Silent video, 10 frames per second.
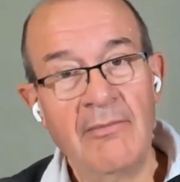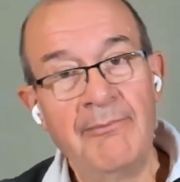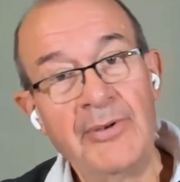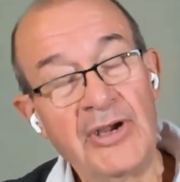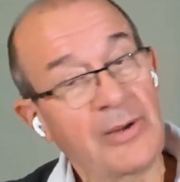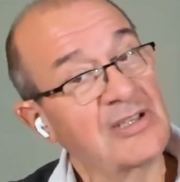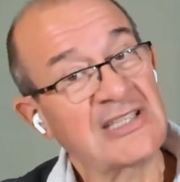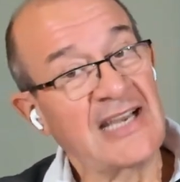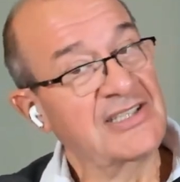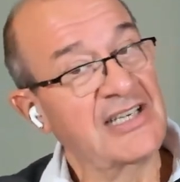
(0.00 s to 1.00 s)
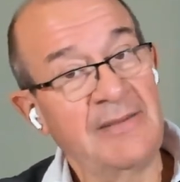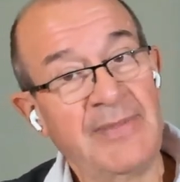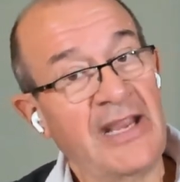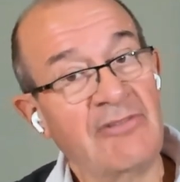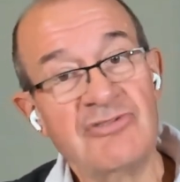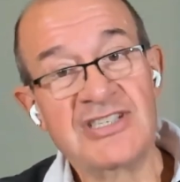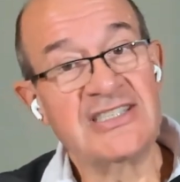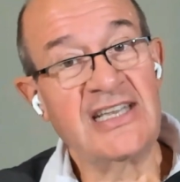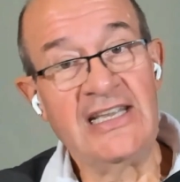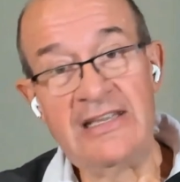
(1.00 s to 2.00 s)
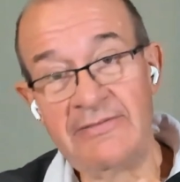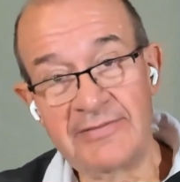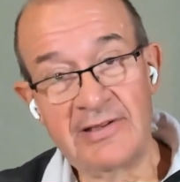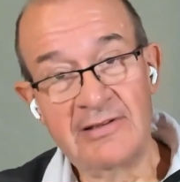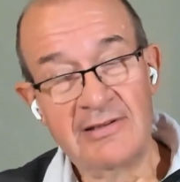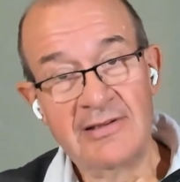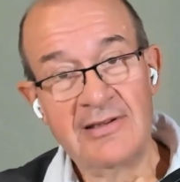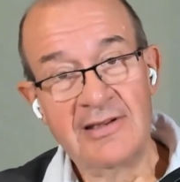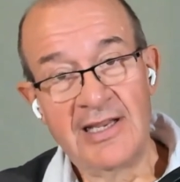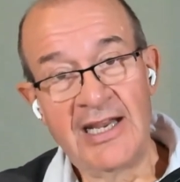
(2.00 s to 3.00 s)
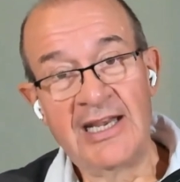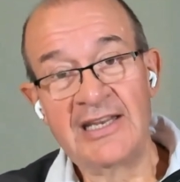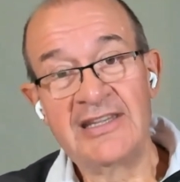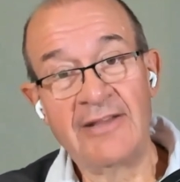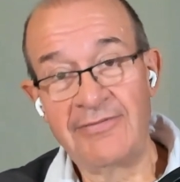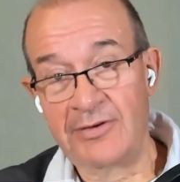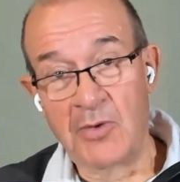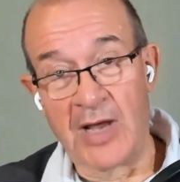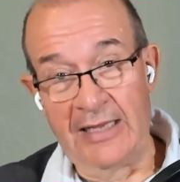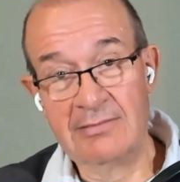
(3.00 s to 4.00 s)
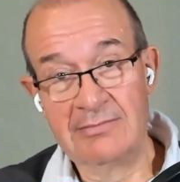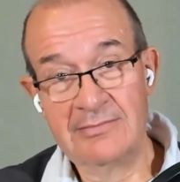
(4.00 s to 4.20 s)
but it was actually being received yeah. in a different way,